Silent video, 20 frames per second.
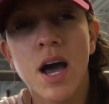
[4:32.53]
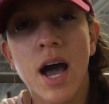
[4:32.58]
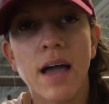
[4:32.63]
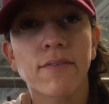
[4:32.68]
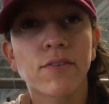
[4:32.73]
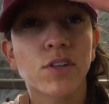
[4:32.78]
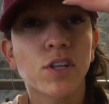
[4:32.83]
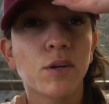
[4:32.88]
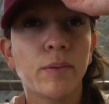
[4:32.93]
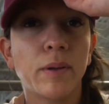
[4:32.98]
I
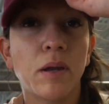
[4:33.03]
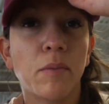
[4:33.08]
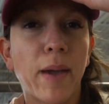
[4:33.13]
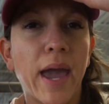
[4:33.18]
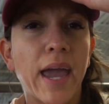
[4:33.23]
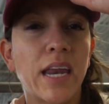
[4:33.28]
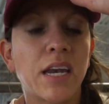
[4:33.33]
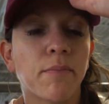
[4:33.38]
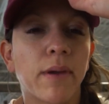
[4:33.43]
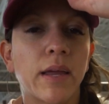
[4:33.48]
have a little bit of
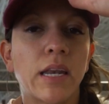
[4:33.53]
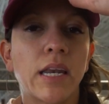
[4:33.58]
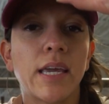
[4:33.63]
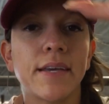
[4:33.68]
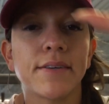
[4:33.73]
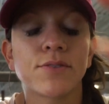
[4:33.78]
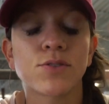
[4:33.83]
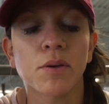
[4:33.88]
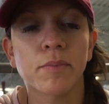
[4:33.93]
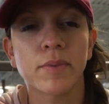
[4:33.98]
pain in my
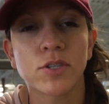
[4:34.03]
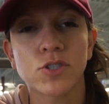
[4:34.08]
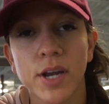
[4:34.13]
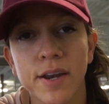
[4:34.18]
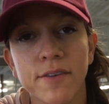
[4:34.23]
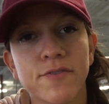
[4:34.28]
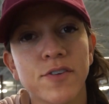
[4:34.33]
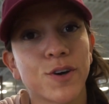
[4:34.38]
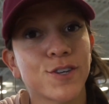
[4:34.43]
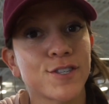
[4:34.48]
knee, so I've been
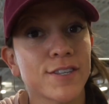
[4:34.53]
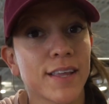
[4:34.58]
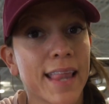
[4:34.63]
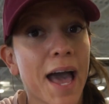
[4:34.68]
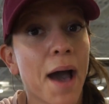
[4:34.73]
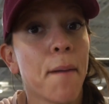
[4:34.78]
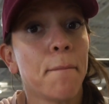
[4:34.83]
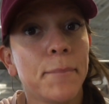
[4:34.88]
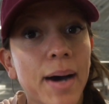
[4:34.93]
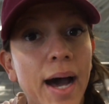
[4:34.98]
trying to focus on
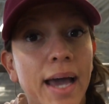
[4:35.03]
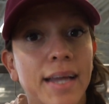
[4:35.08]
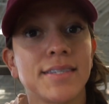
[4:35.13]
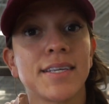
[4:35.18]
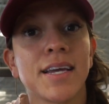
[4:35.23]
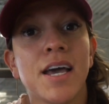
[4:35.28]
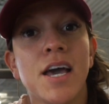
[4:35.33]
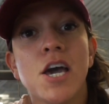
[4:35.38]
that, but